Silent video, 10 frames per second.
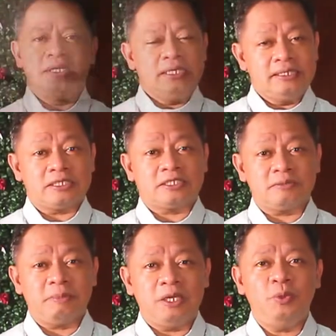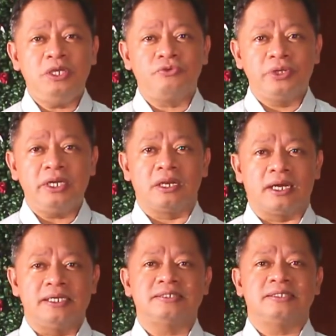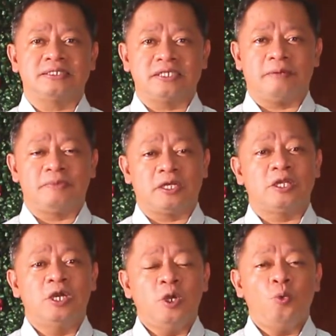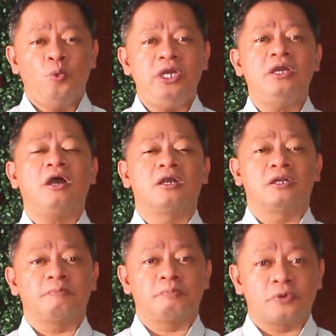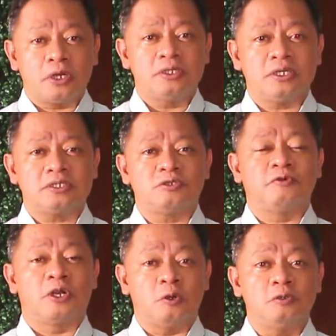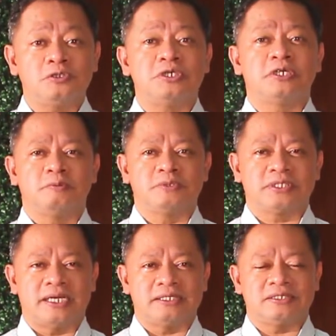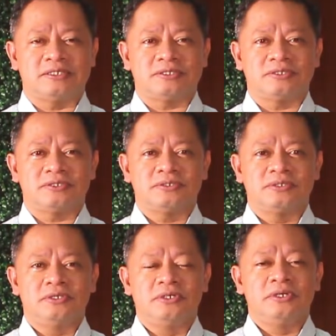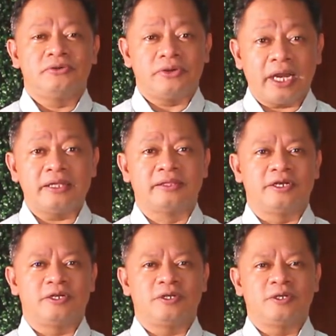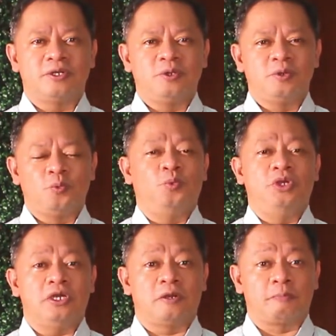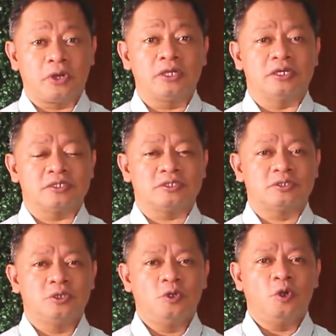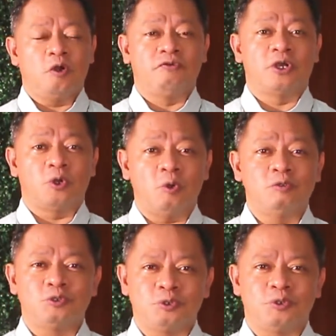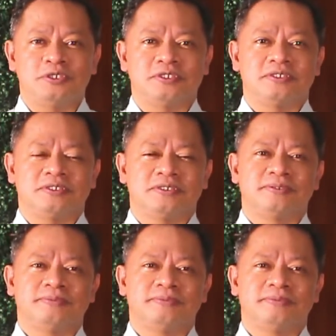Yet may we realize and accept that we are not products of our own circumstances. Rather, we are products of our own choices.